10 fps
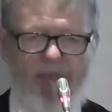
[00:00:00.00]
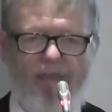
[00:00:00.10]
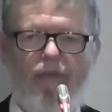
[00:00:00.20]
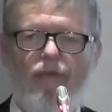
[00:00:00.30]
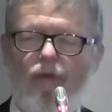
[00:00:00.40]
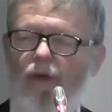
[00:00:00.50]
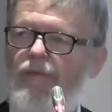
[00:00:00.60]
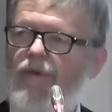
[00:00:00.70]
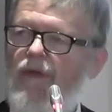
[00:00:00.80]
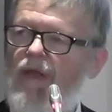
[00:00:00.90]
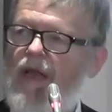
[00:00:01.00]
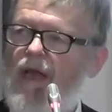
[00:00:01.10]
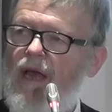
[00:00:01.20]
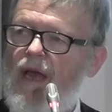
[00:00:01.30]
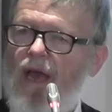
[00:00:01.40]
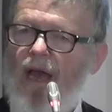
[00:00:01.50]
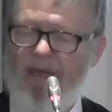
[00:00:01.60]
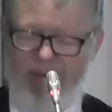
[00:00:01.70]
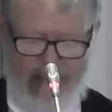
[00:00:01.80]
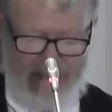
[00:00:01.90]
in Eastern Europe,
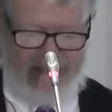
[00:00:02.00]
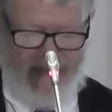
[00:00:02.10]
and